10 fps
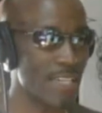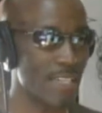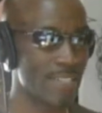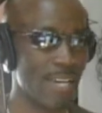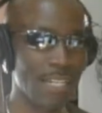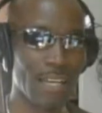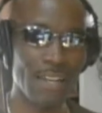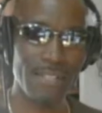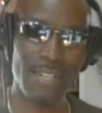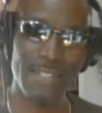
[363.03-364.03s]
is out of
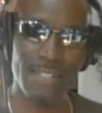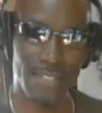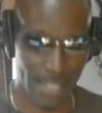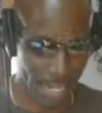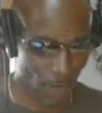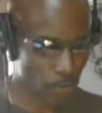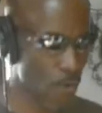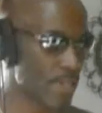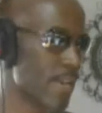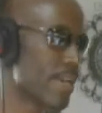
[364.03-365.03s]
Los Angeles,
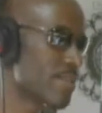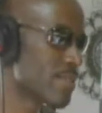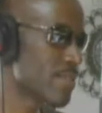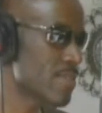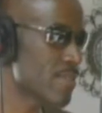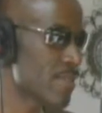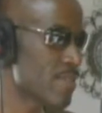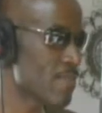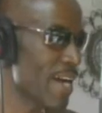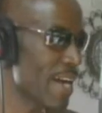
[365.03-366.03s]
California, and she
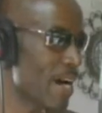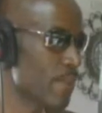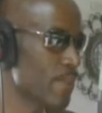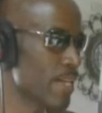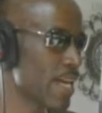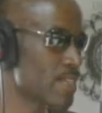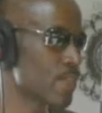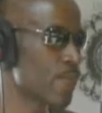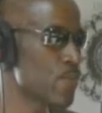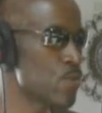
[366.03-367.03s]
says, my outfit has
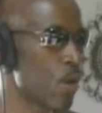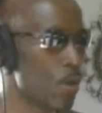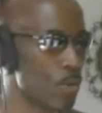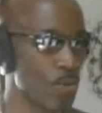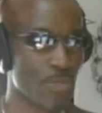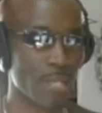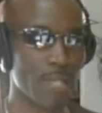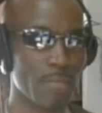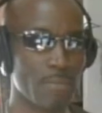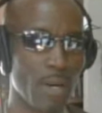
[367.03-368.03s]
a few holes in
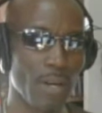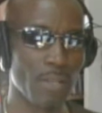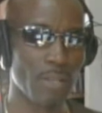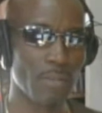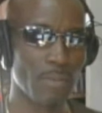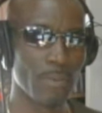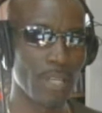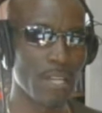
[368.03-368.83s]
it. Mario, can